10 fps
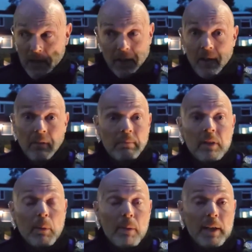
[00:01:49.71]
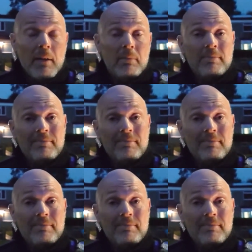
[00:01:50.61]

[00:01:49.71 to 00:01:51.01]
I don't know. You might be.